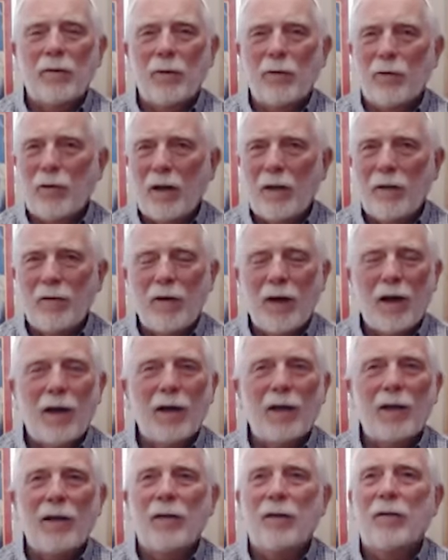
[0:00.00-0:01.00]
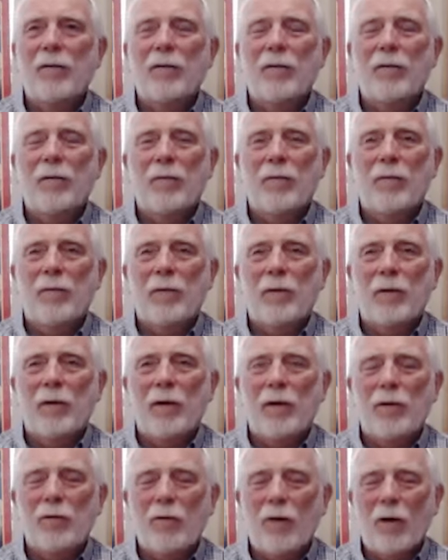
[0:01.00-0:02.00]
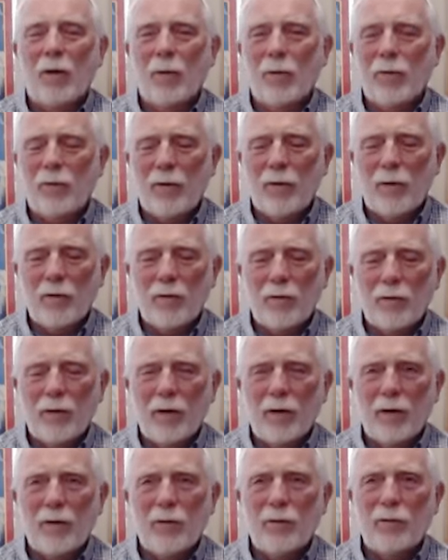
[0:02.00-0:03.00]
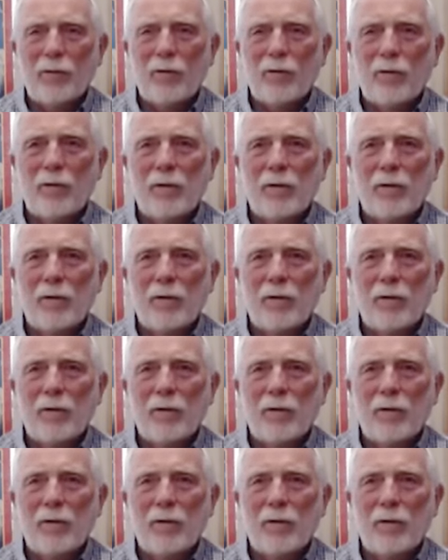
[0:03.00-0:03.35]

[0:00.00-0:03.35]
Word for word: say die. It's always there for us.